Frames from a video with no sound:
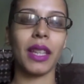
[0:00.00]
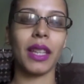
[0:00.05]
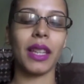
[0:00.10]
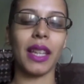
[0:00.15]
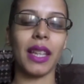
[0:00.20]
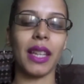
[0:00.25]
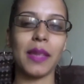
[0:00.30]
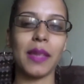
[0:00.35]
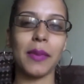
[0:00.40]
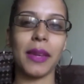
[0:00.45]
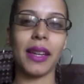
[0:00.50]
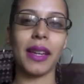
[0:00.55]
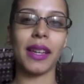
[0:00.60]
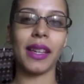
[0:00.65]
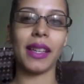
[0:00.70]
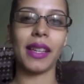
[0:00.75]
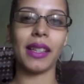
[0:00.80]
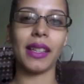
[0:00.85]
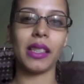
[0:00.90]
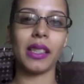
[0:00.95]
that's
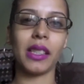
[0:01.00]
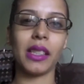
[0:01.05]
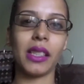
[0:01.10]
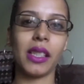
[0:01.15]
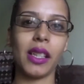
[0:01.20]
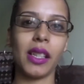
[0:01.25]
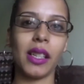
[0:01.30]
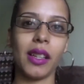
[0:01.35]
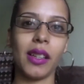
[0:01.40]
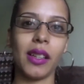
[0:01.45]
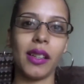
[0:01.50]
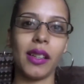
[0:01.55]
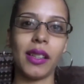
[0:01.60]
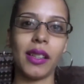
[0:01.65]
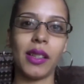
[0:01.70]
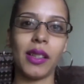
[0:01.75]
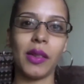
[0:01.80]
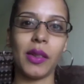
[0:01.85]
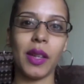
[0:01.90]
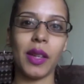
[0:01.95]
my
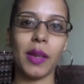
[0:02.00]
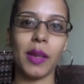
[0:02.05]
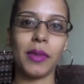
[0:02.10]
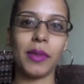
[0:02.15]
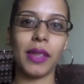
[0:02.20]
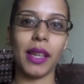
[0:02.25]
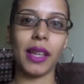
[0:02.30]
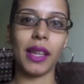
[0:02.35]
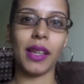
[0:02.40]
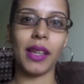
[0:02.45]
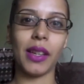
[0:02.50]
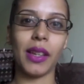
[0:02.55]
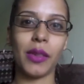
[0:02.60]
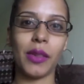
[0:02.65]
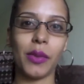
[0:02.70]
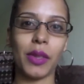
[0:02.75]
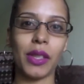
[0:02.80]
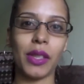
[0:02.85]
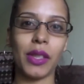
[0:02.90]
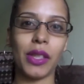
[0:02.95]
little update on
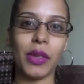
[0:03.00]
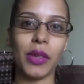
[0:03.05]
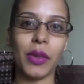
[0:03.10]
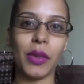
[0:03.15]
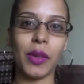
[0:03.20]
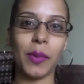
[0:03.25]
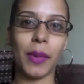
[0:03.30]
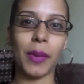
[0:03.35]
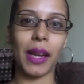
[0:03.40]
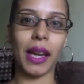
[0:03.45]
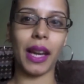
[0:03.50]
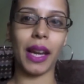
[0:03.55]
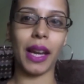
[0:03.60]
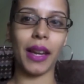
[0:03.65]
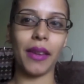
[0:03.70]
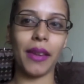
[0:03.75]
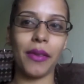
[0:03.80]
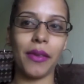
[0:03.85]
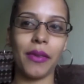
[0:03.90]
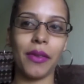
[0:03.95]
what's new in my
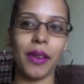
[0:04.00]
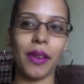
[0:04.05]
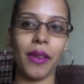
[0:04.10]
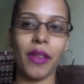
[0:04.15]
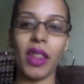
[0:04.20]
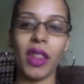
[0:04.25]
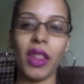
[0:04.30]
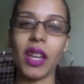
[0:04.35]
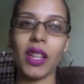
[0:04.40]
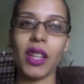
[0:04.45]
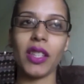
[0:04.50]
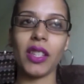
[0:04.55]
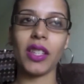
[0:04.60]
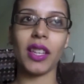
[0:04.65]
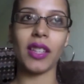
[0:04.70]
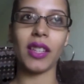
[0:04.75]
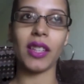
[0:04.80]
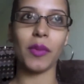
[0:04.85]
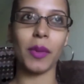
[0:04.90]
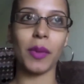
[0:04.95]
life. Everything else
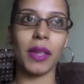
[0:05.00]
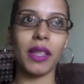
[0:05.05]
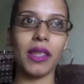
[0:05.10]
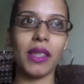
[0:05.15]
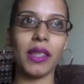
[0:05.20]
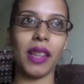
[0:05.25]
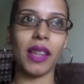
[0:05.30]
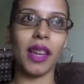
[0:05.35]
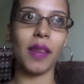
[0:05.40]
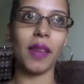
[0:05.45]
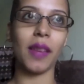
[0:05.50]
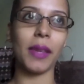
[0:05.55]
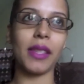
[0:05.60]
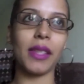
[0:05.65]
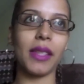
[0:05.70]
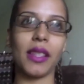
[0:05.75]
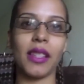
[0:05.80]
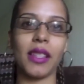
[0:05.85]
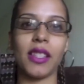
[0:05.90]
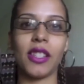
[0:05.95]
has remained the same. My
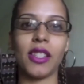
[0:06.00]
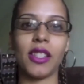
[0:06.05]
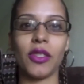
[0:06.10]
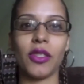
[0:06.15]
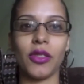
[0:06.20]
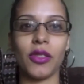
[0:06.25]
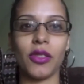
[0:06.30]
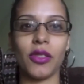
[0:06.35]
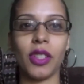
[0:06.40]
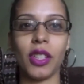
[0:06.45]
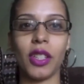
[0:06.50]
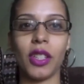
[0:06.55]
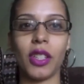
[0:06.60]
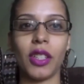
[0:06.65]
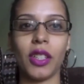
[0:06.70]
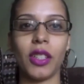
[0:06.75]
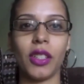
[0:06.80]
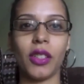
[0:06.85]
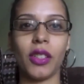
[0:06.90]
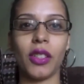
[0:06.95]
son is still
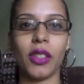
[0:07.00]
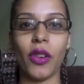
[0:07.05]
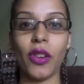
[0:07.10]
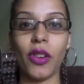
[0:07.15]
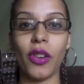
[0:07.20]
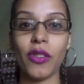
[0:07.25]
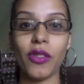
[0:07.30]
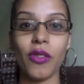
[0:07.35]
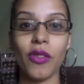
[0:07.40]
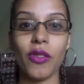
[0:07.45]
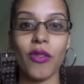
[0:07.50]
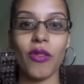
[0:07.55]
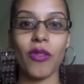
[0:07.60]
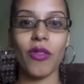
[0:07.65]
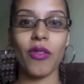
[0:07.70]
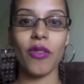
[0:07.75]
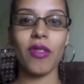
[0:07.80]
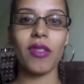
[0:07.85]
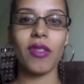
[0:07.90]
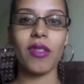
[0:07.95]
going to
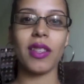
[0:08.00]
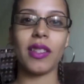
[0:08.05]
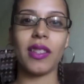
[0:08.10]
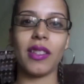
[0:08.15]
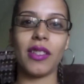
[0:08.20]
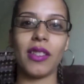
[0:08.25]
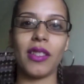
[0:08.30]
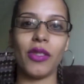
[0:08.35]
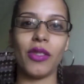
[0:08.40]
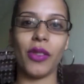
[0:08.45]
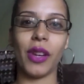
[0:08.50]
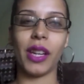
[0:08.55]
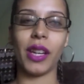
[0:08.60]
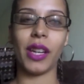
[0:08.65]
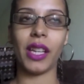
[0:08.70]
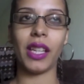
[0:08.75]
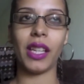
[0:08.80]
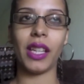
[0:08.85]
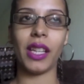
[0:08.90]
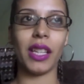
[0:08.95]
school. He's enjoying
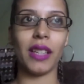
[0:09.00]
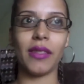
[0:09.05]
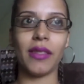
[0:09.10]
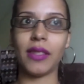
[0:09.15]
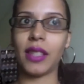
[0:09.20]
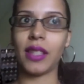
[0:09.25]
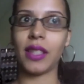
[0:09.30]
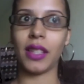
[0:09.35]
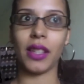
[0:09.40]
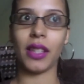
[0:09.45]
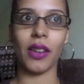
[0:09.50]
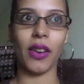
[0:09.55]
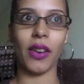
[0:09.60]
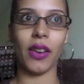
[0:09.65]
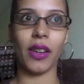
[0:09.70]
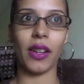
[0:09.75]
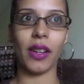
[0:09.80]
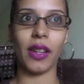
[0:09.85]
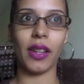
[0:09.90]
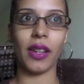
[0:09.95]
it. He loves
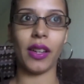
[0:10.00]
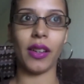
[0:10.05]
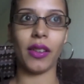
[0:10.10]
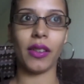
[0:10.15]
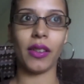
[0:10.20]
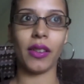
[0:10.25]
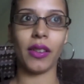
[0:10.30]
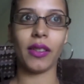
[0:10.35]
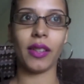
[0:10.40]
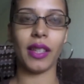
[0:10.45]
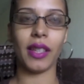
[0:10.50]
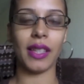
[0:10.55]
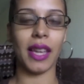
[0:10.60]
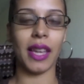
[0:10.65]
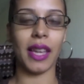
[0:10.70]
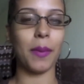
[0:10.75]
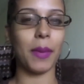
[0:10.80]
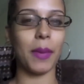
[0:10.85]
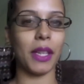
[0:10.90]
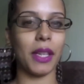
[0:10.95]
kindergarten here. As I
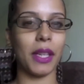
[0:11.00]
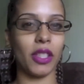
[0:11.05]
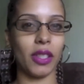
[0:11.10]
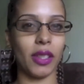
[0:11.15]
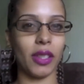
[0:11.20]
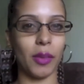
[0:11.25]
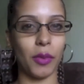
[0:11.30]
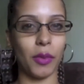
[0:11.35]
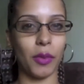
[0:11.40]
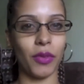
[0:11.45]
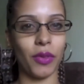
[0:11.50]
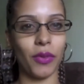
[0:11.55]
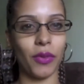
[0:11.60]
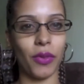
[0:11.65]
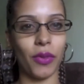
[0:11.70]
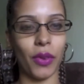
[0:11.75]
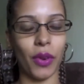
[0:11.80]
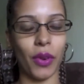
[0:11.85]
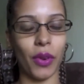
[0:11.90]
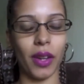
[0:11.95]
had mentioned, I moved to
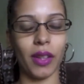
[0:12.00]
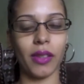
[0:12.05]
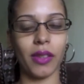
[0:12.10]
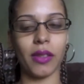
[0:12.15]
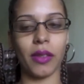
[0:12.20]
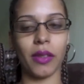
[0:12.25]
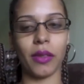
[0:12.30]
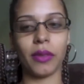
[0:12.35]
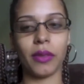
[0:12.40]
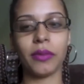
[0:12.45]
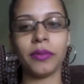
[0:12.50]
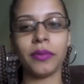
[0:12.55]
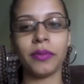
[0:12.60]
Florida, so